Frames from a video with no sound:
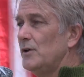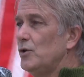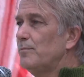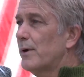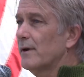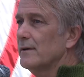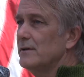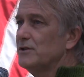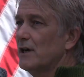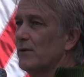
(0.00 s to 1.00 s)
you burn it,
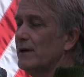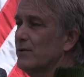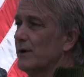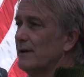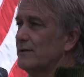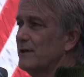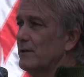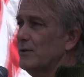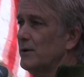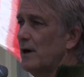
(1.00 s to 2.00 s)
you generate 20
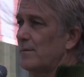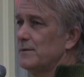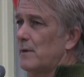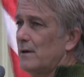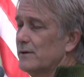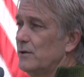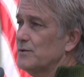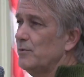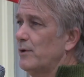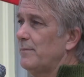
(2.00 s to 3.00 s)
CO2 carbon
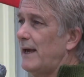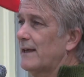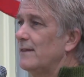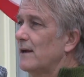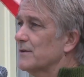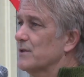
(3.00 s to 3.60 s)
molecules, you put it back in the air.